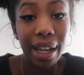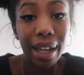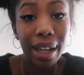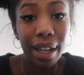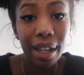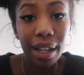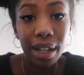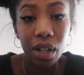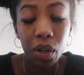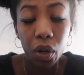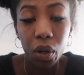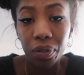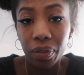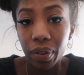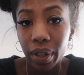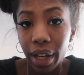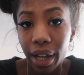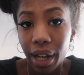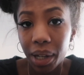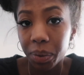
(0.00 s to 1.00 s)
and
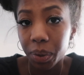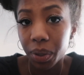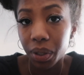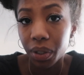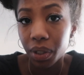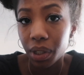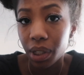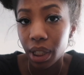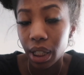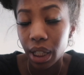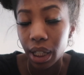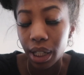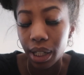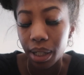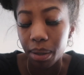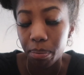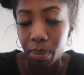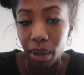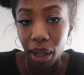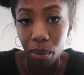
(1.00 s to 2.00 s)
hopefully I will
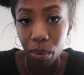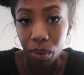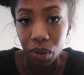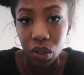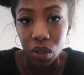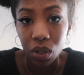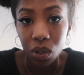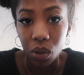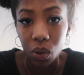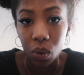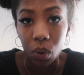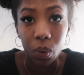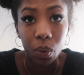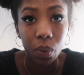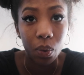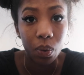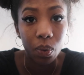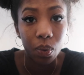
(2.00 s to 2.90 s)
be able to